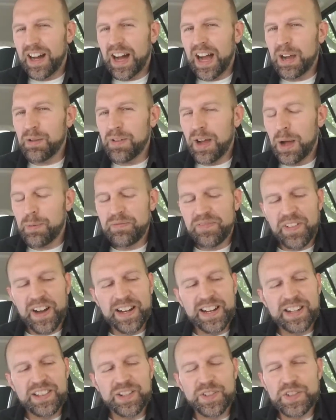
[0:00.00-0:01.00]
I'm, I'm
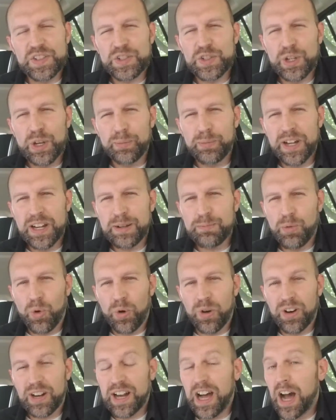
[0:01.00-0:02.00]
finding there's so many
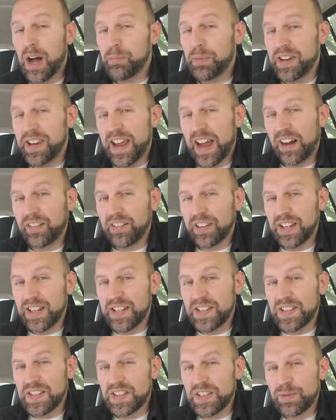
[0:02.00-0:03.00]
more
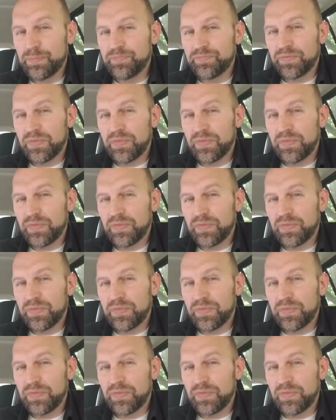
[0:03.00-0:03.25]
commonalities